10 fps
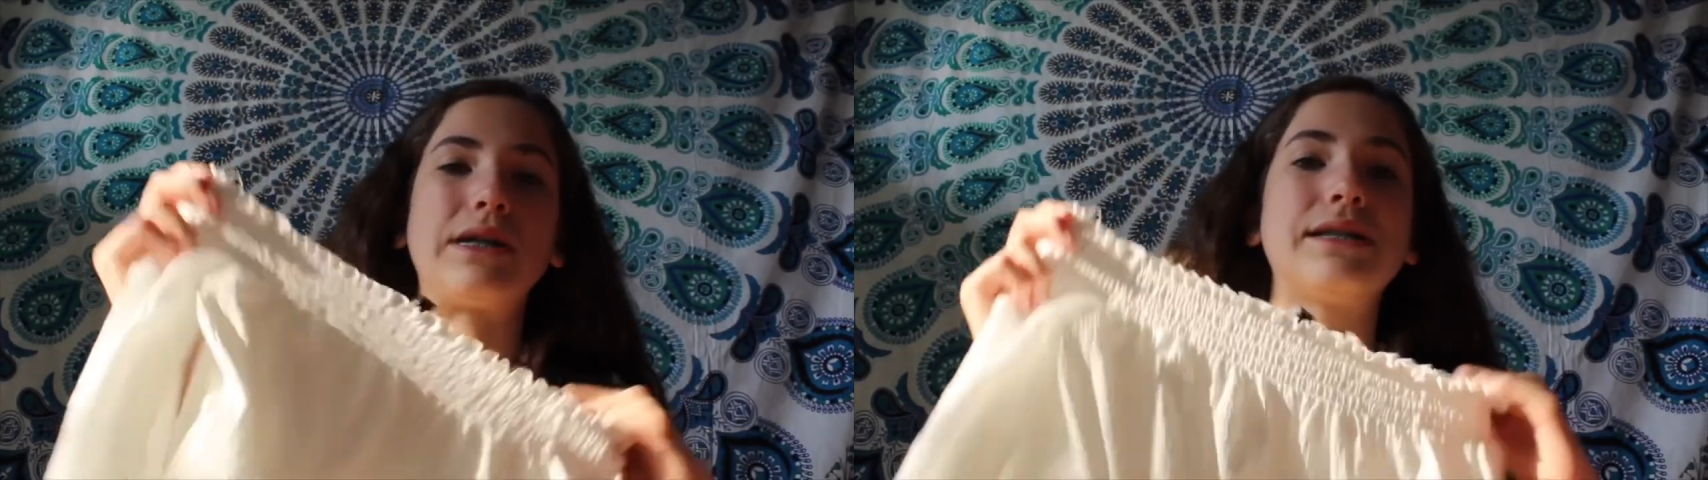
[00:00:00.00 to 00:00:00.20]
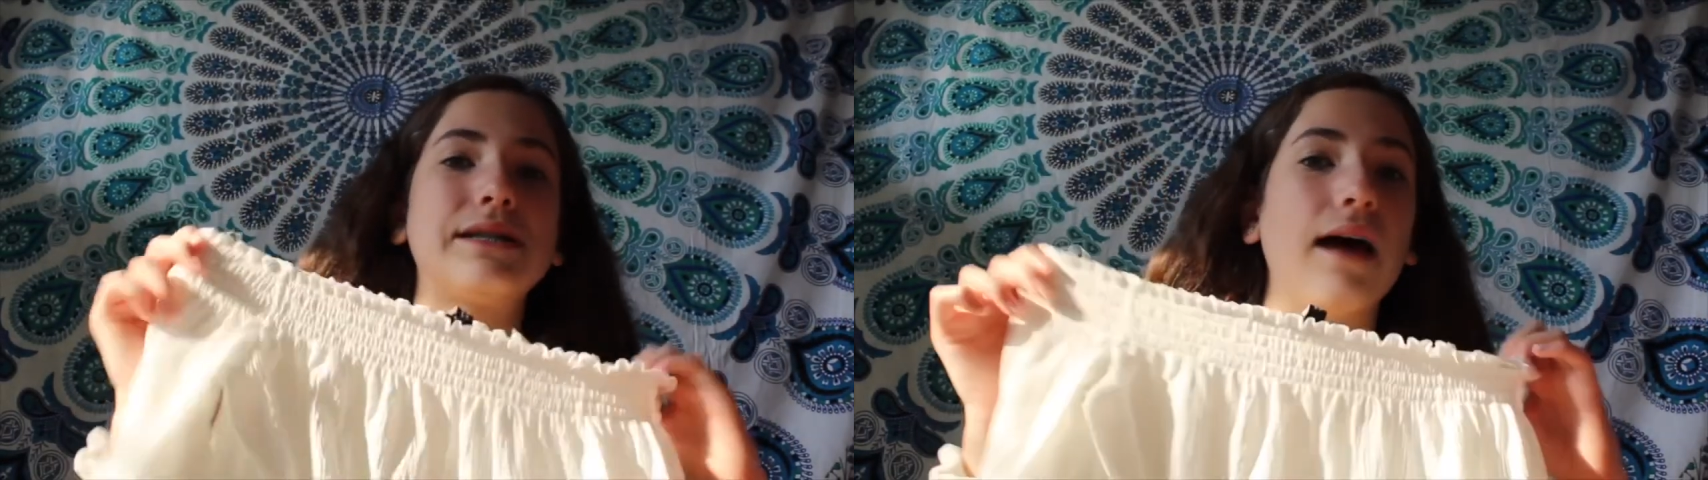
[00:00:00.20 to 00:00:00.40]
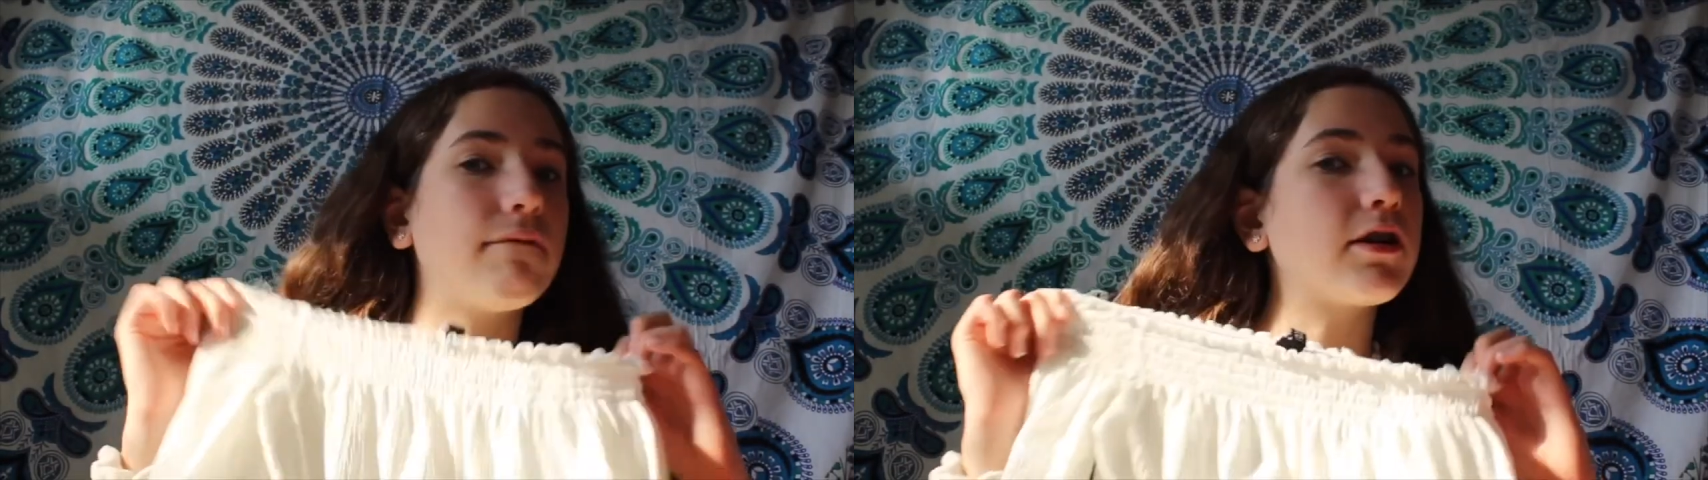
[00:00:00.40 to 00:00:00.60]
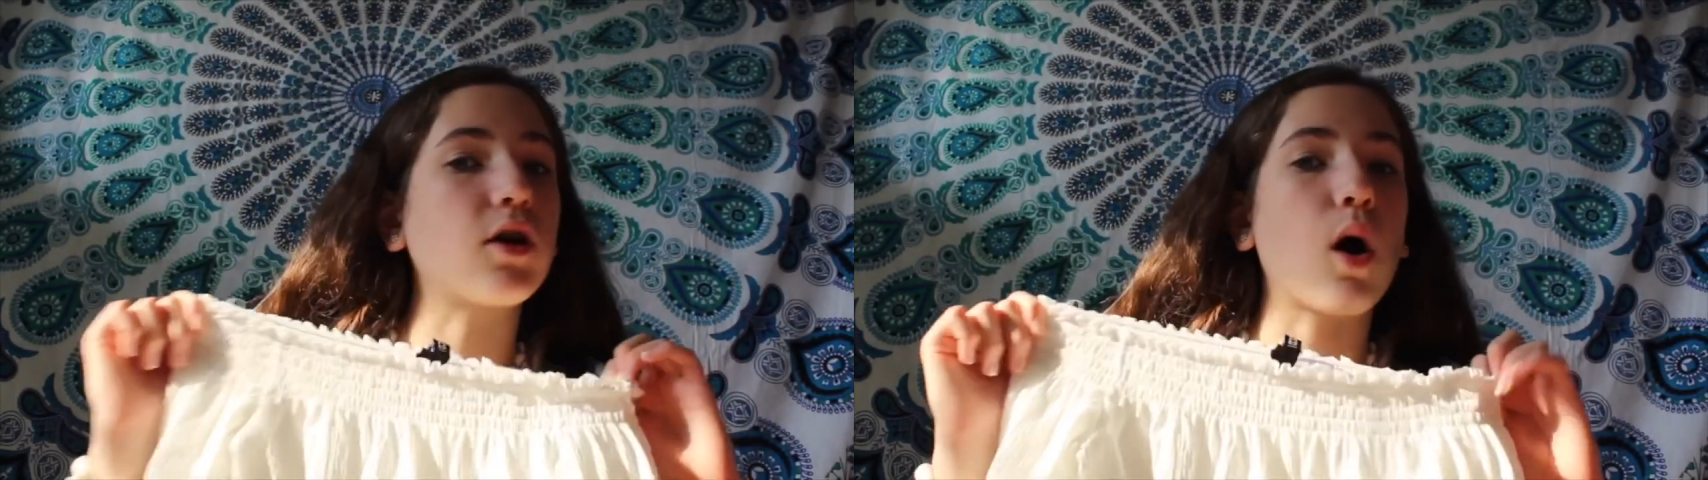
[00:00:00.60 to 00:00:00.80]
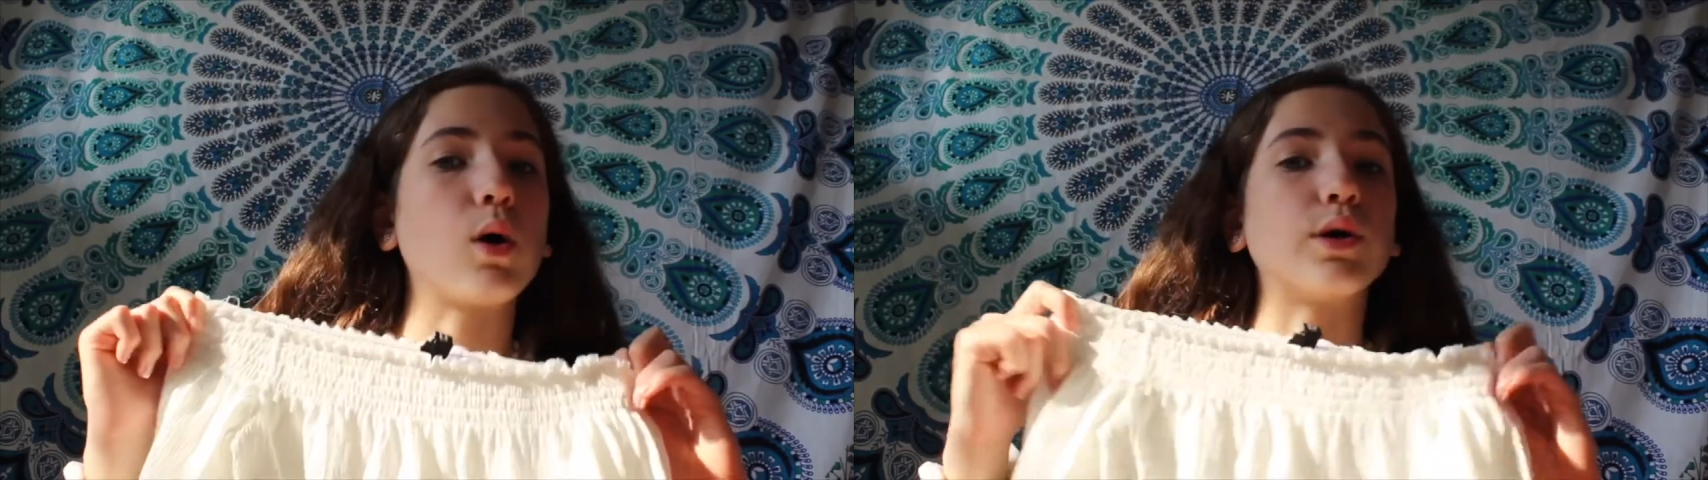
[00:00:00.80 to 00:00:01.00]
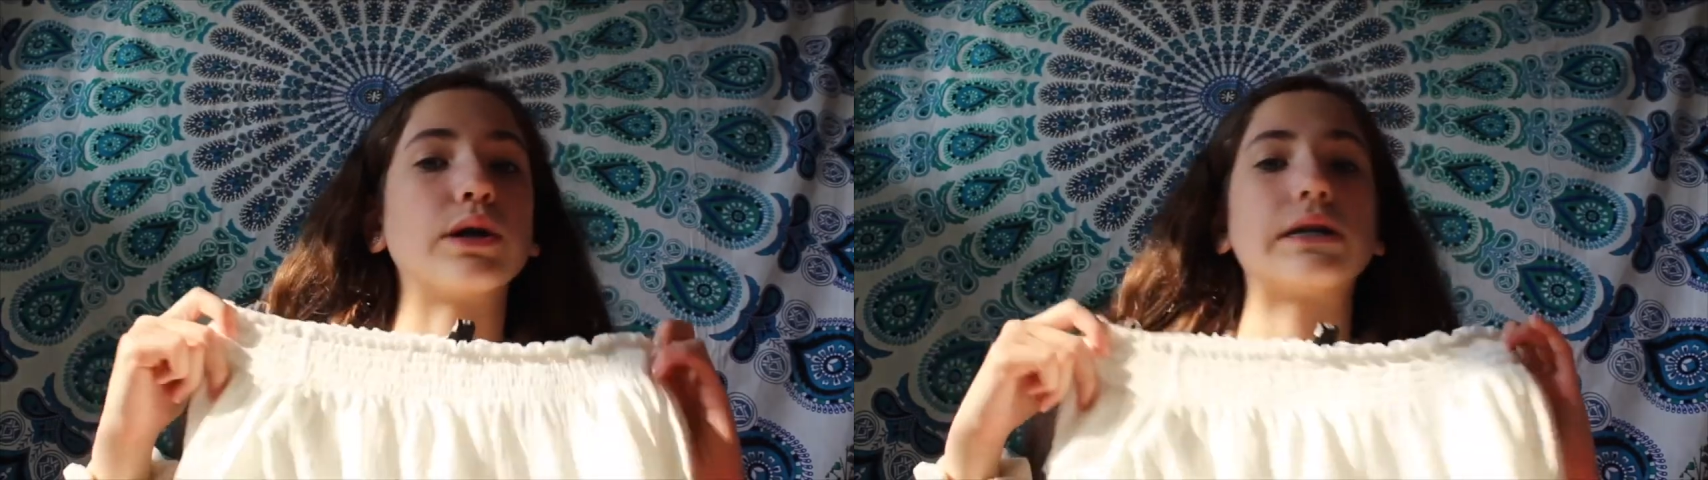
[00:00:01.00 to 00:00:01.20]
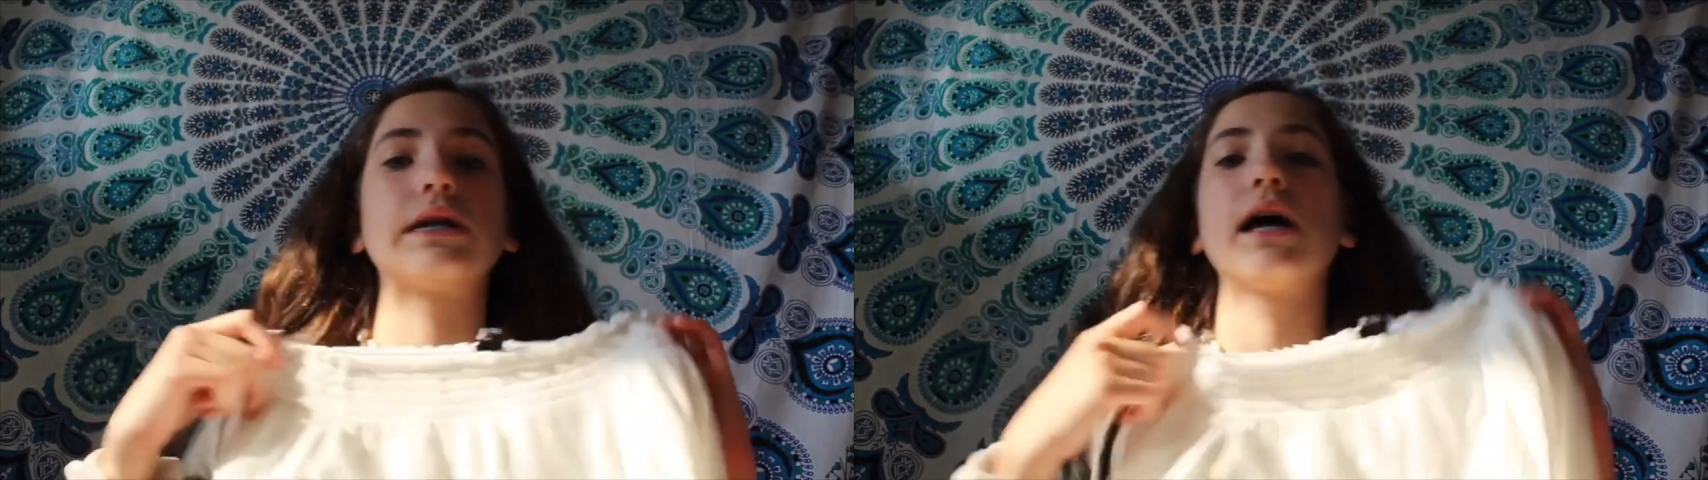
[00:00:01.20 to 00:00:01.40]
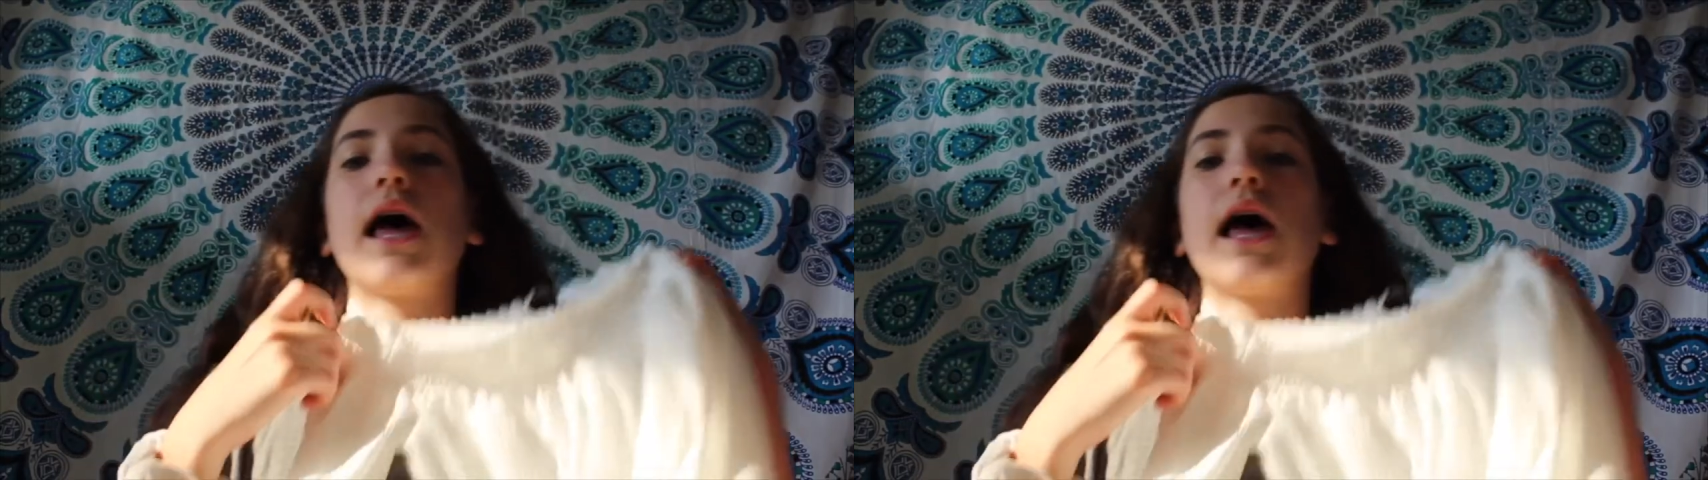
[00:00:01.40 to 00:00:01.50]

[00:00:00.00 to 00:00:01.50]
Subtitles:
$7